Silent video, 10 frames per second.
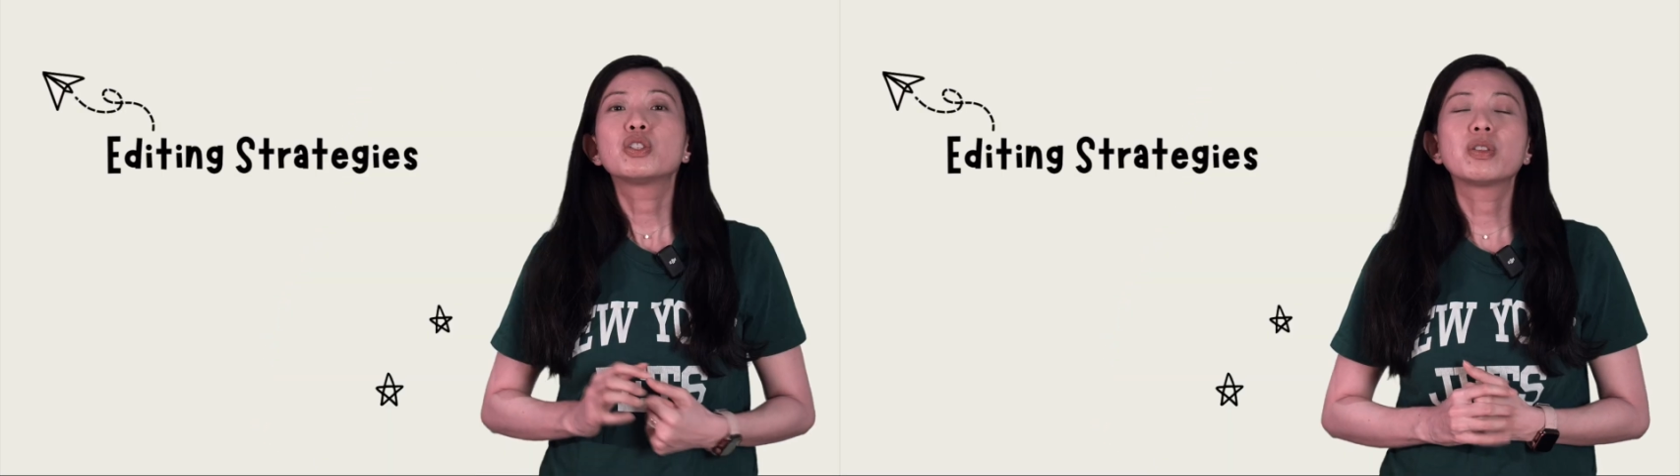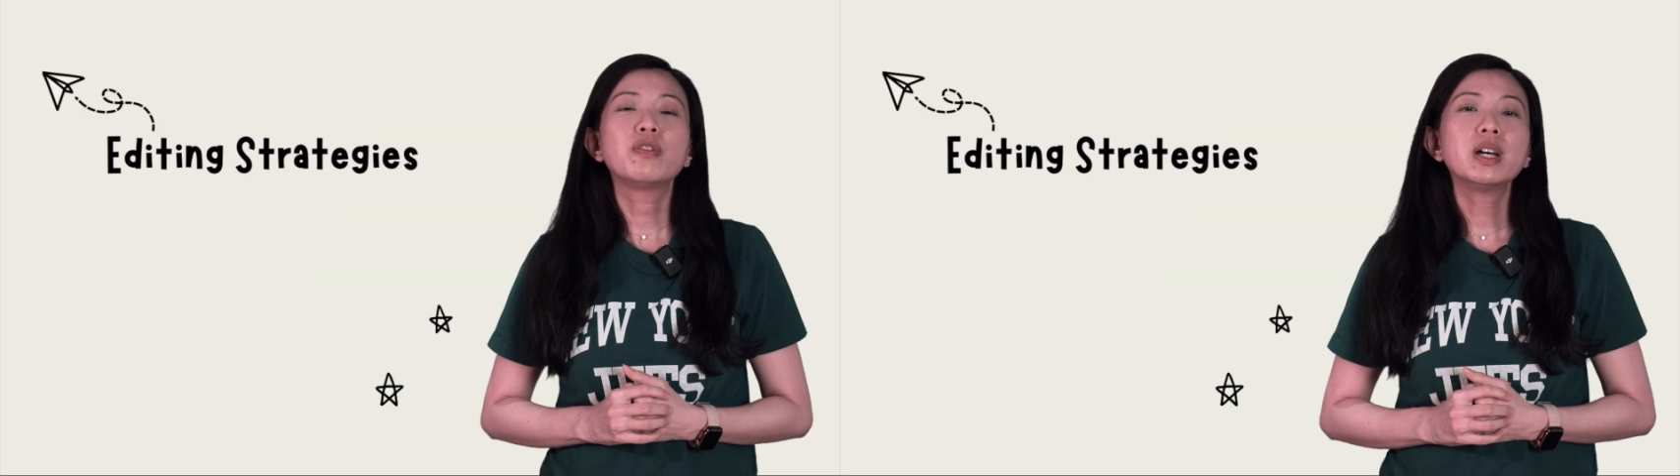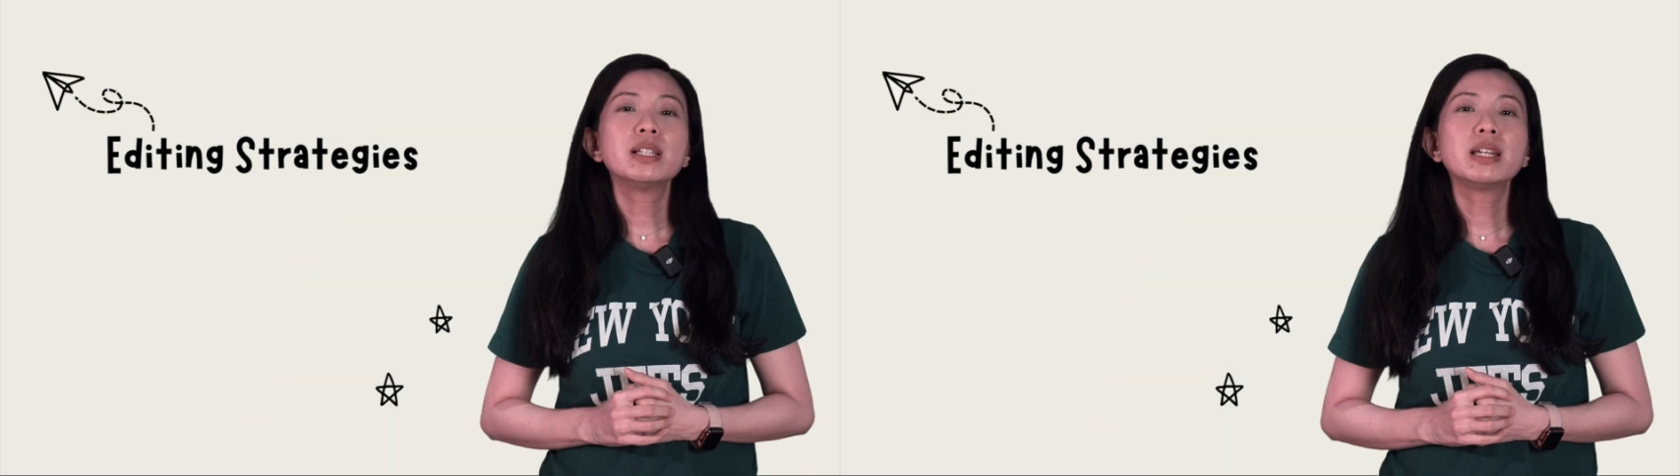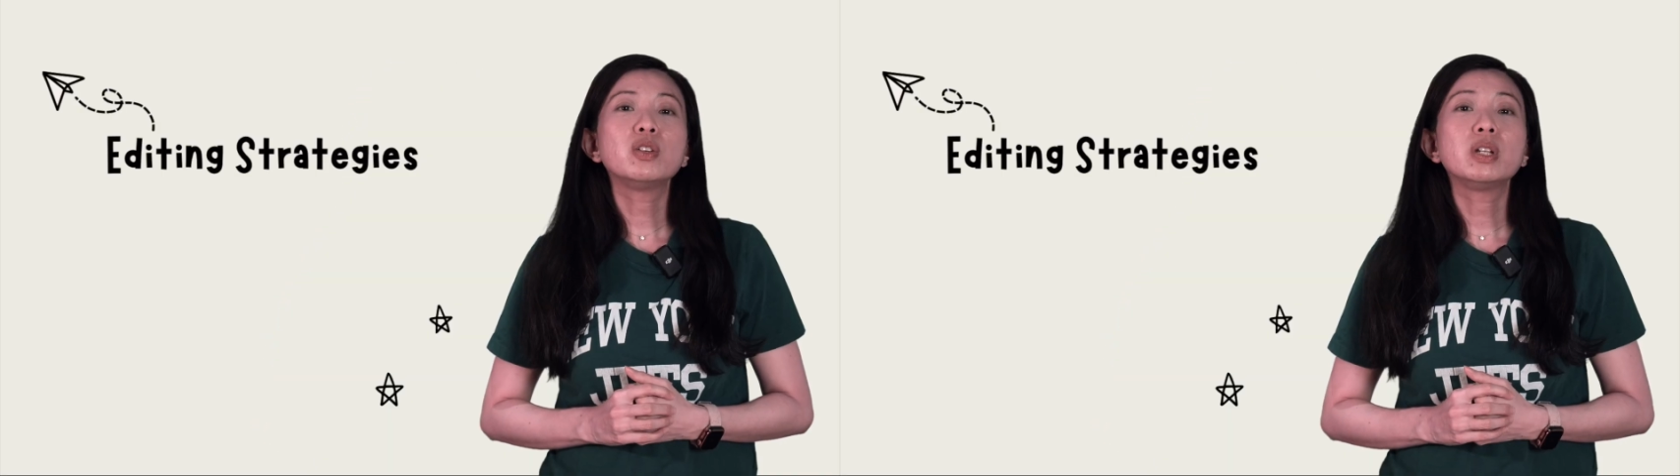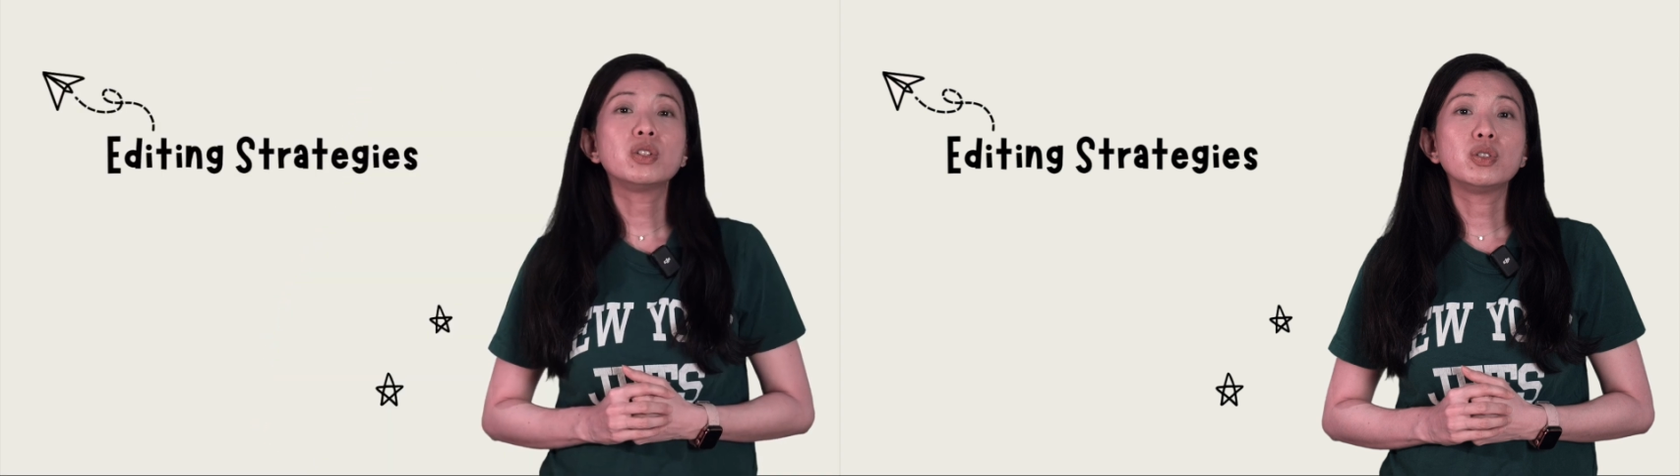So the first thing
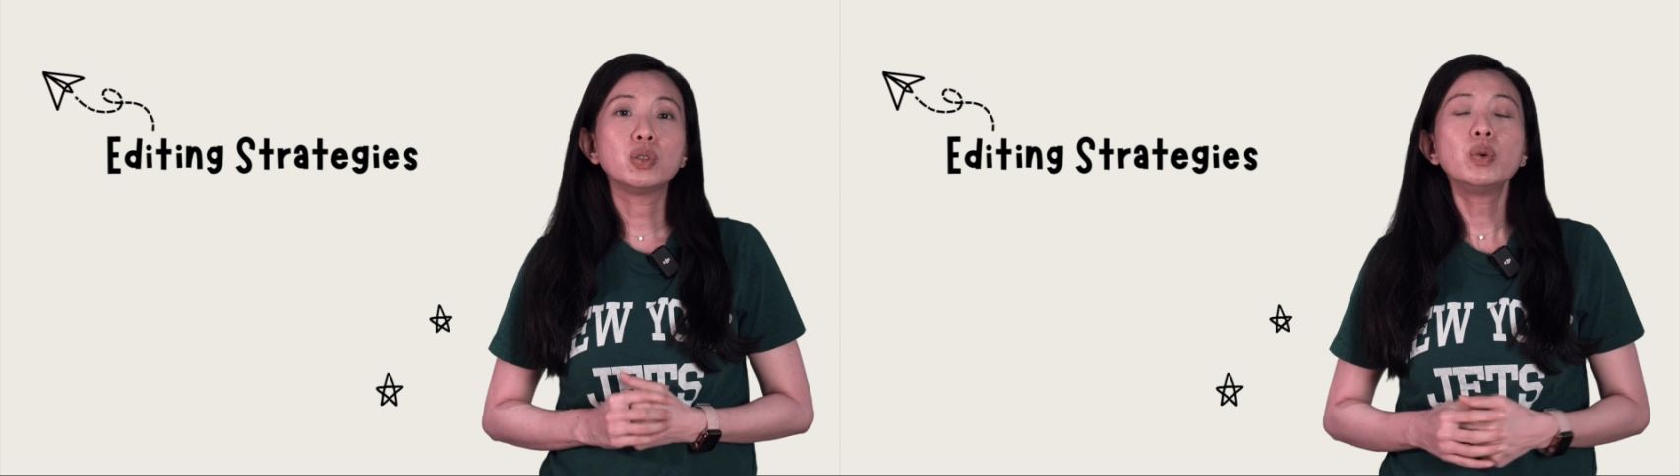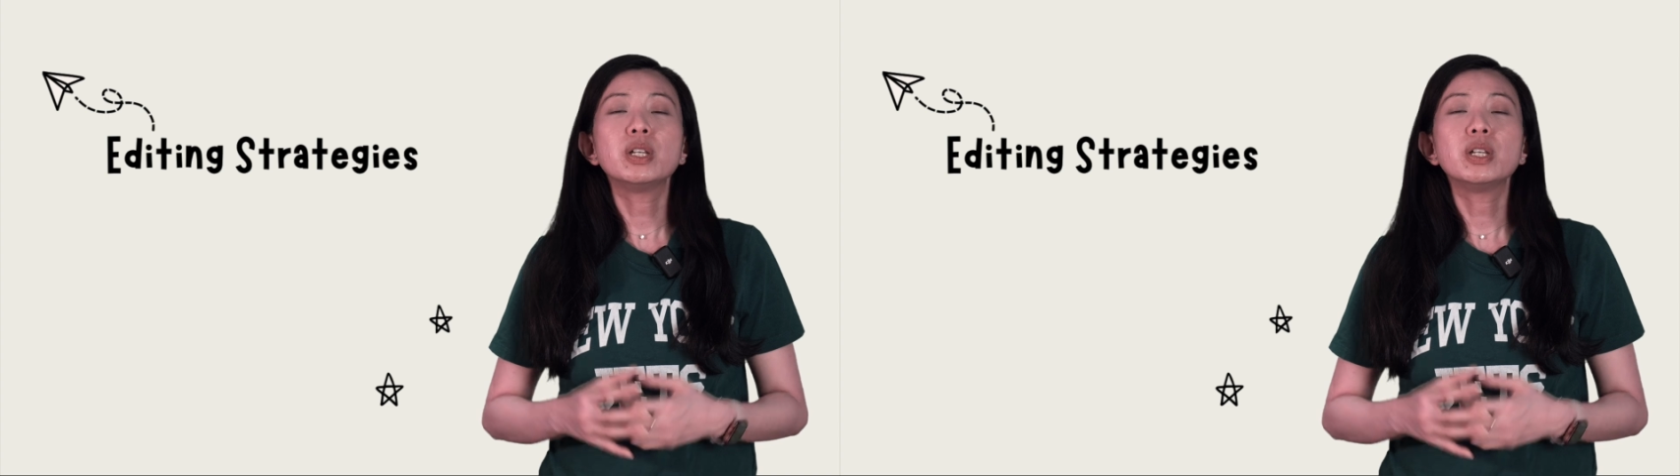you need to do